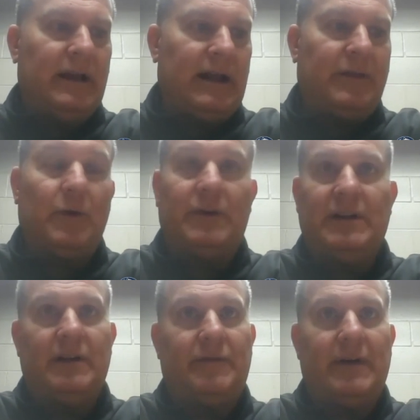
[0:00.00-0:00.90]
And I thought they
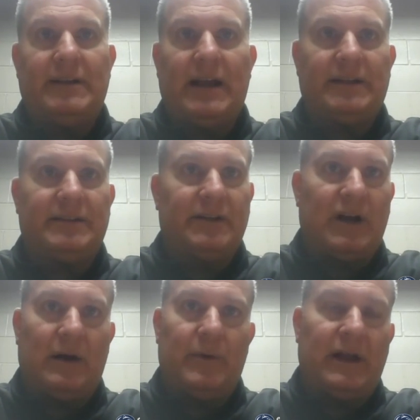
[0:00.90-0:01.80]
did a fantastic
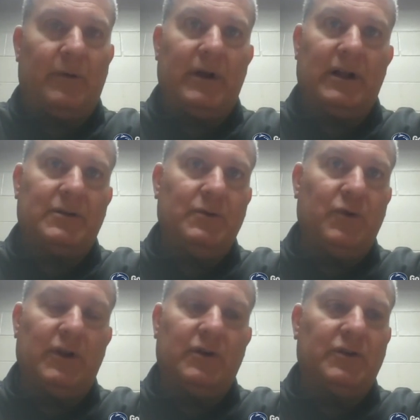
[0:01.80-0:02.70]
job of that. We got two
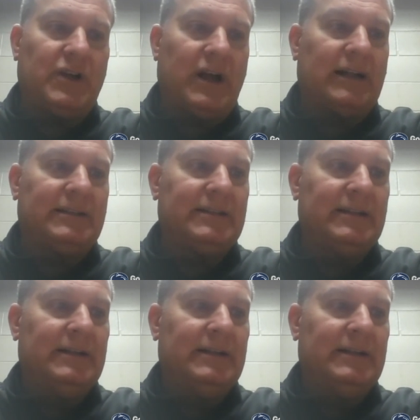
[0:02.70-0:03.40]
really good shots.